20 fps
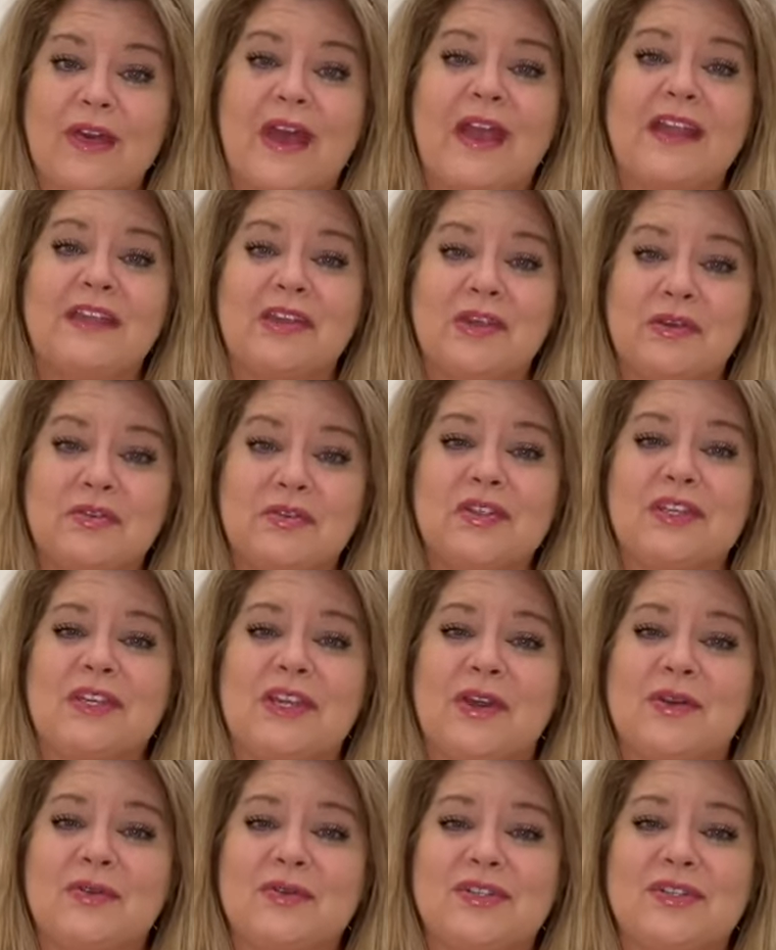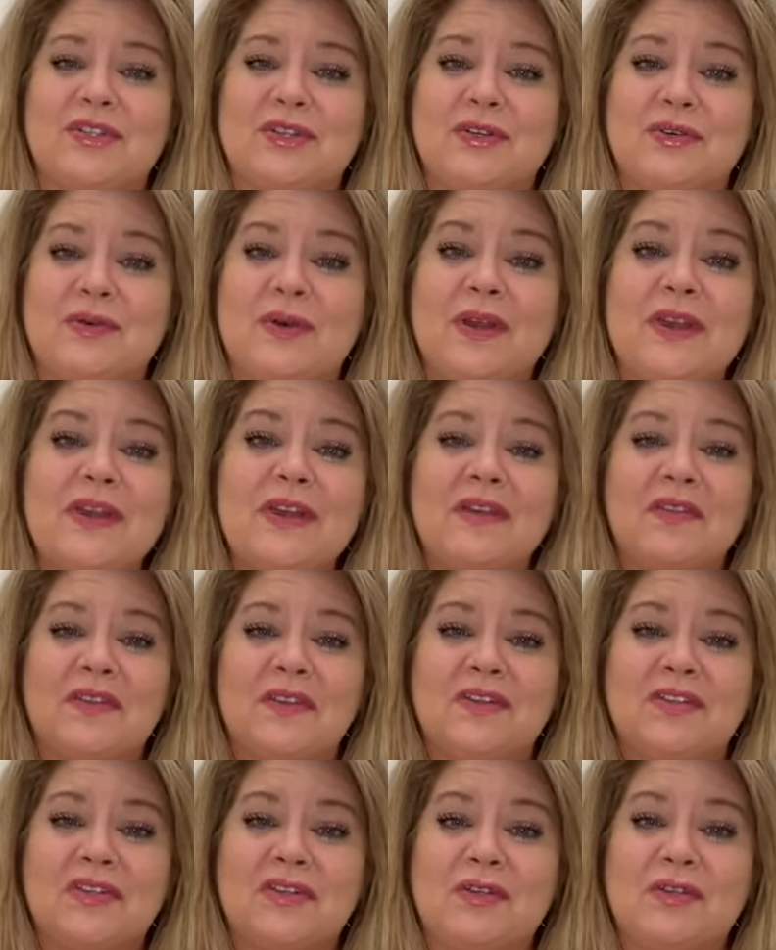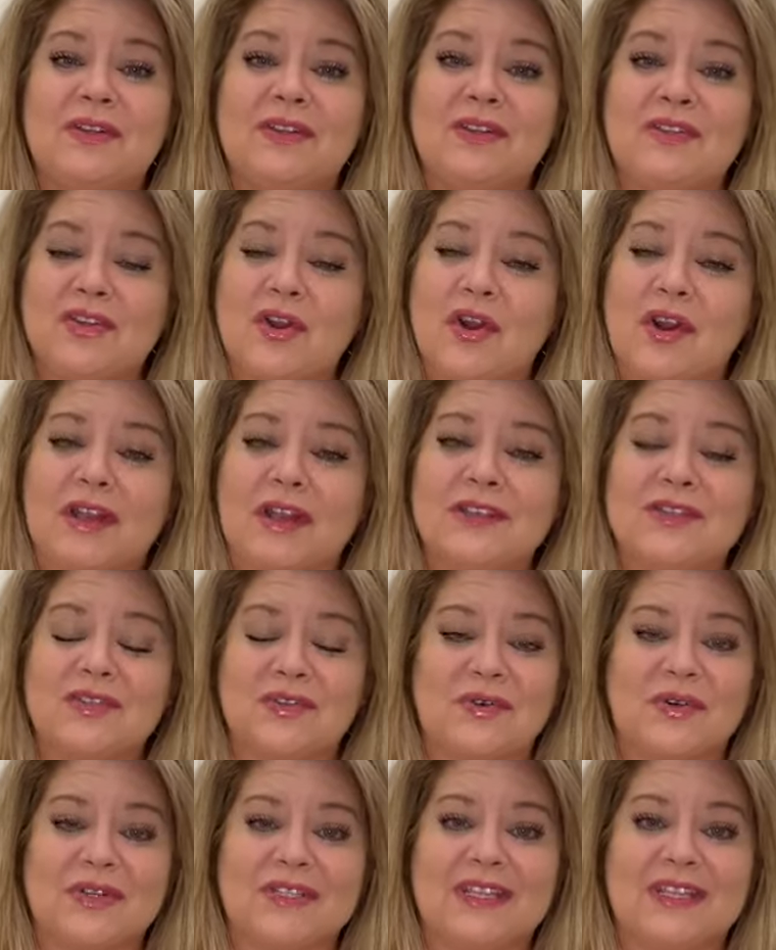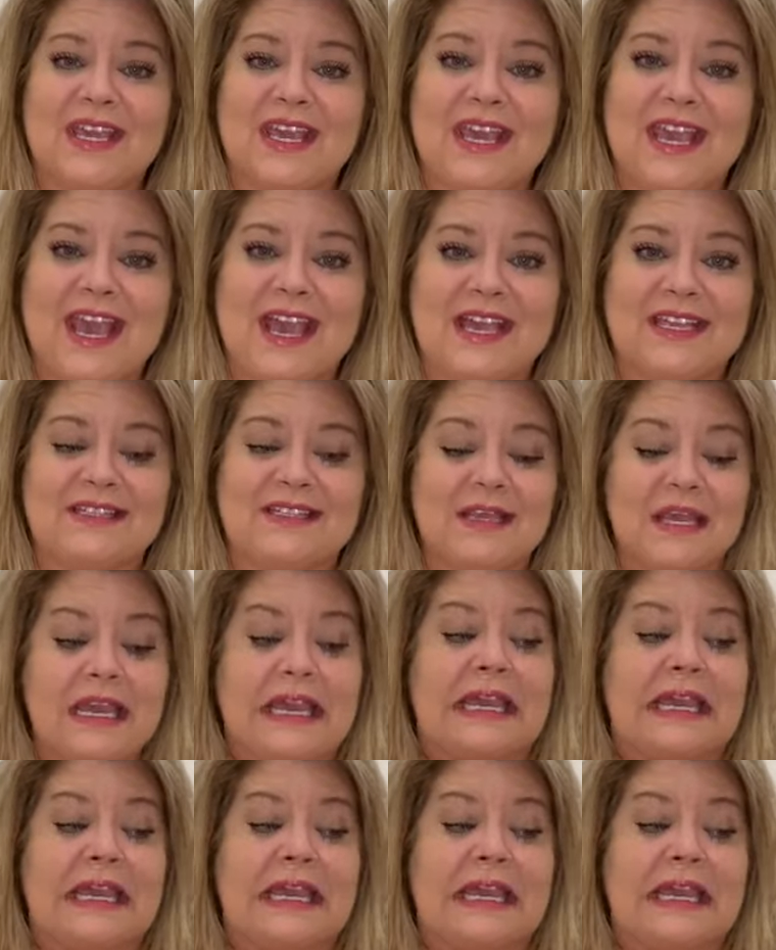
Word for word: I usually go to the two Target stores that he has